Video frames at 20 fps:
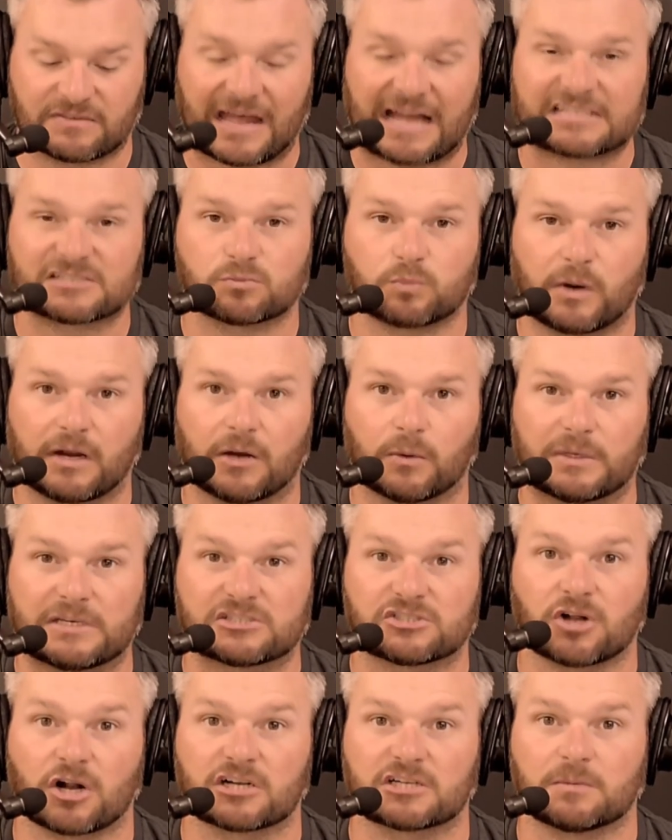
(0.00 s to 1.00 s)
that's where we
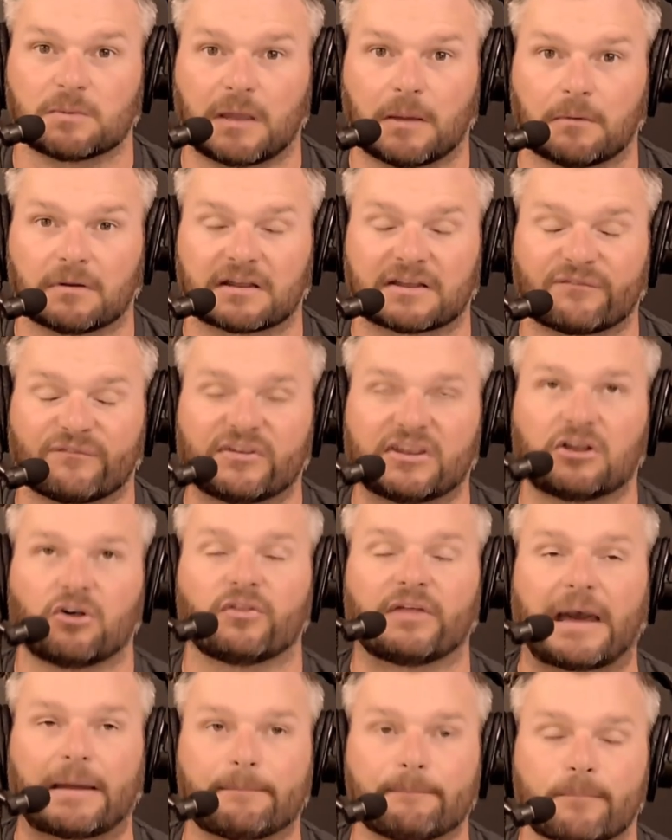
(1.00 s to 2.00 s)
start to be able to feel
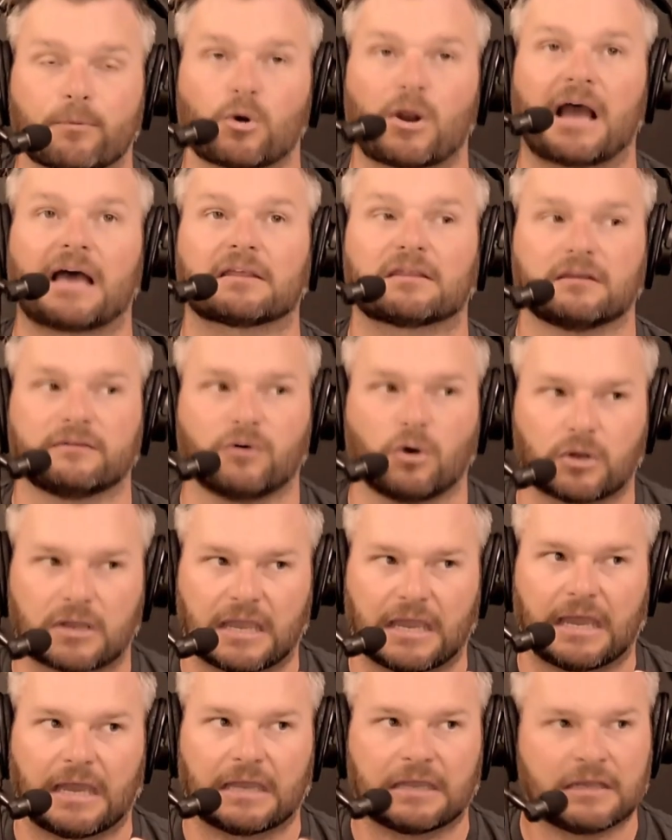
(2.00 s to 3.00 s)
that breath of,
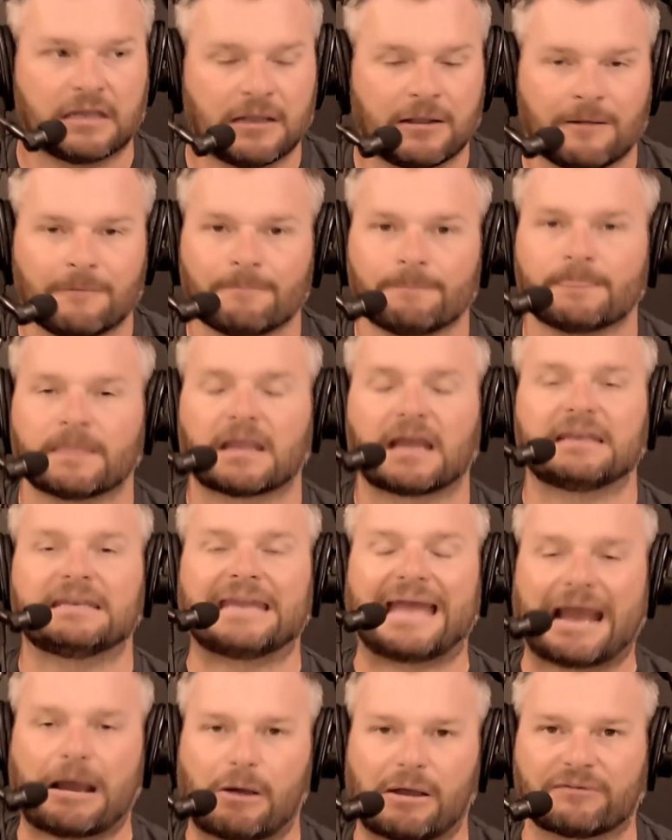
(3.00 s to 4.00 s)
okay,
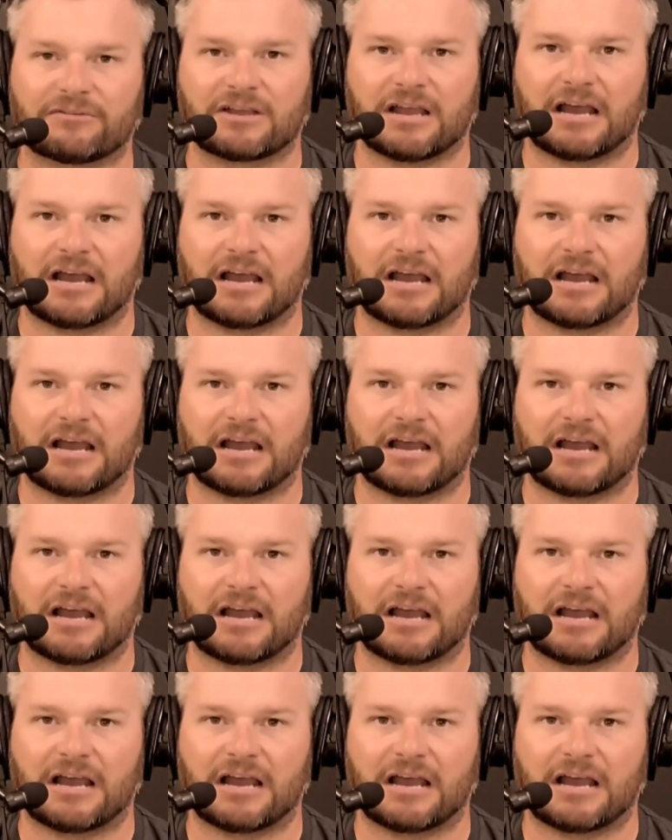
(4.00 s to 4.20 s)
now I